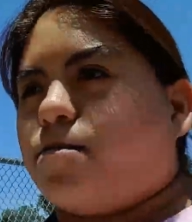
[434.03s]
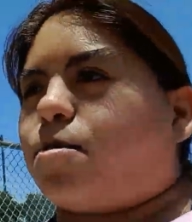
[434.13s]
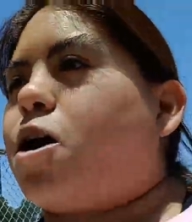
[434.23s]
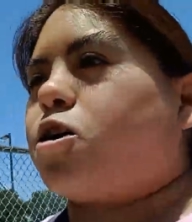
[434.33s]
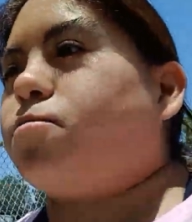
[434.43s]

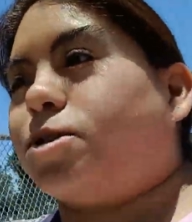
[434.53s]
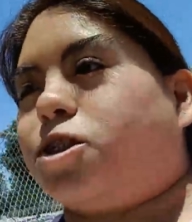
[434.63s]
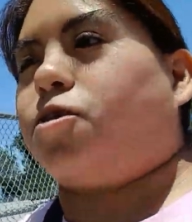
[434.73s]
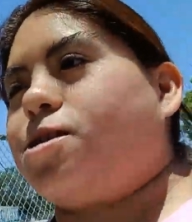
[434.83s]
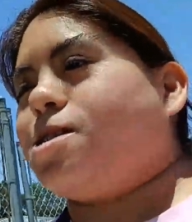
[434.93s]
My arm is
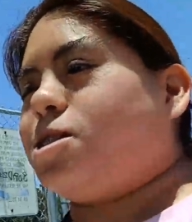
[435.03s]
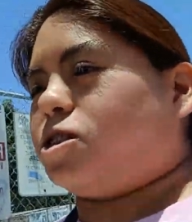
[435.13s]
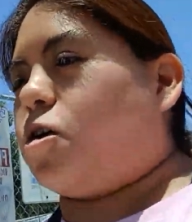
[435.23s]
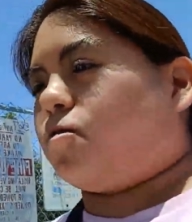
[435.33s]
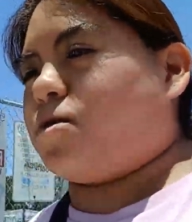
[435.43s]
hurting,
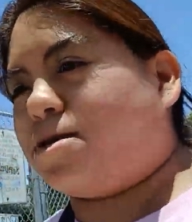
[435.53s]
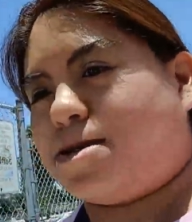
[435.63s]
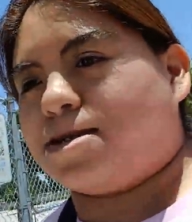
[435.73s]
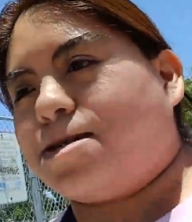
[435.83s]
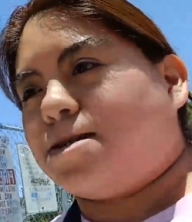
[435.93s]
so,
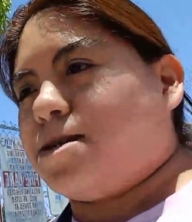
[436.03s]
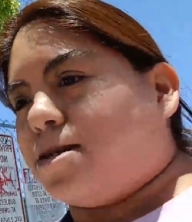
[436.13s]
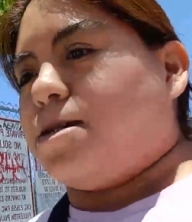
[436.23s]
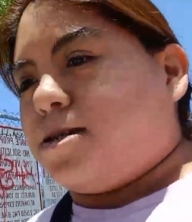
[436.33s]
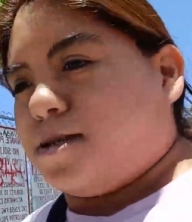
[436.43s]

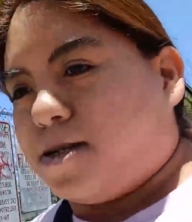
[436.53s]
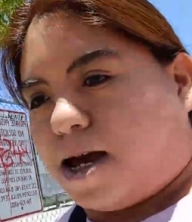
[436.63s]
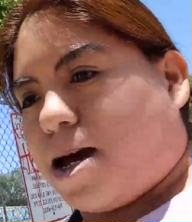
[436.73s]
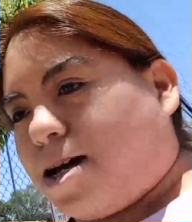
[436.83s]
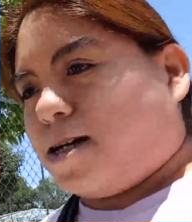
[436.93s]

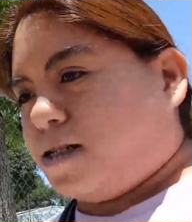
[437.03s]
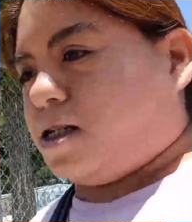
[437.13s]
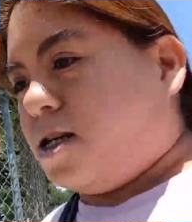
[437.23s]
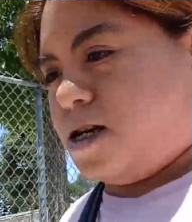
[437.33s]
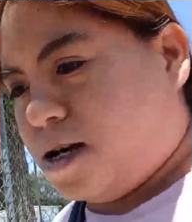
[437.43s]
yeah, guys.